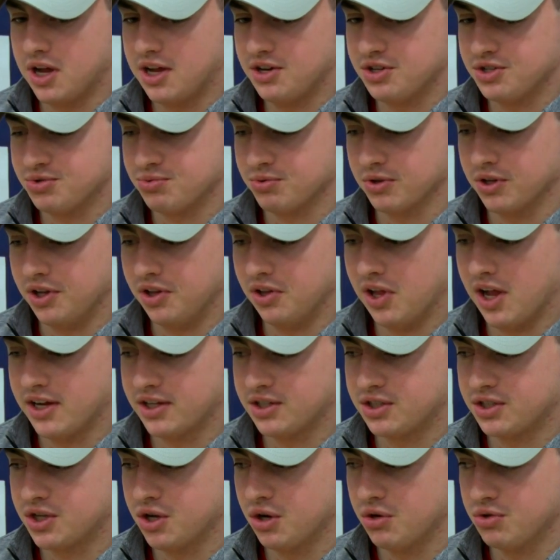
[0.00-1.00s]
I just really
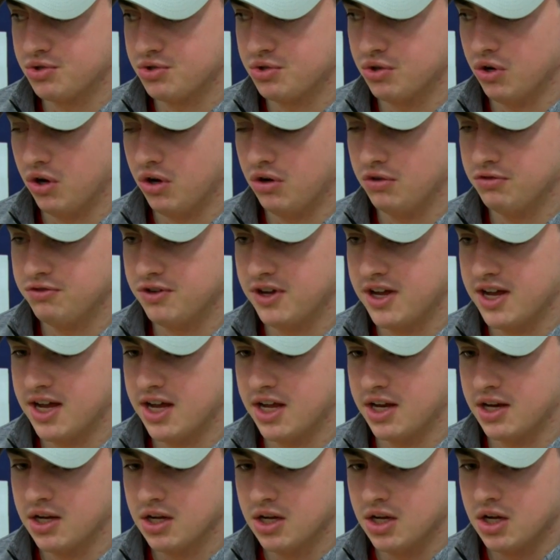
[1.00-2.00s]
liked Coach Nolf
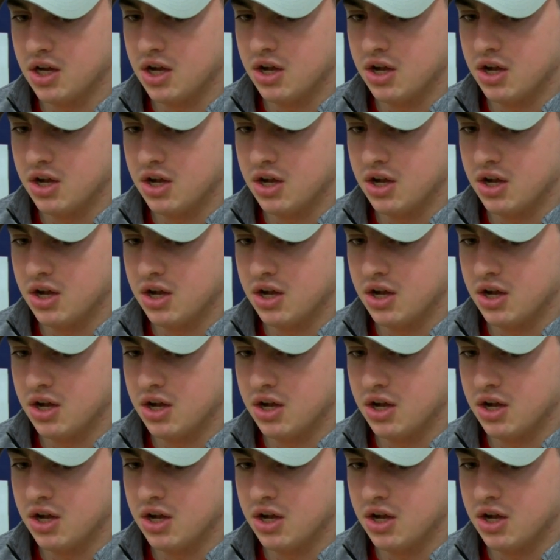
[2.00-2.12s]
and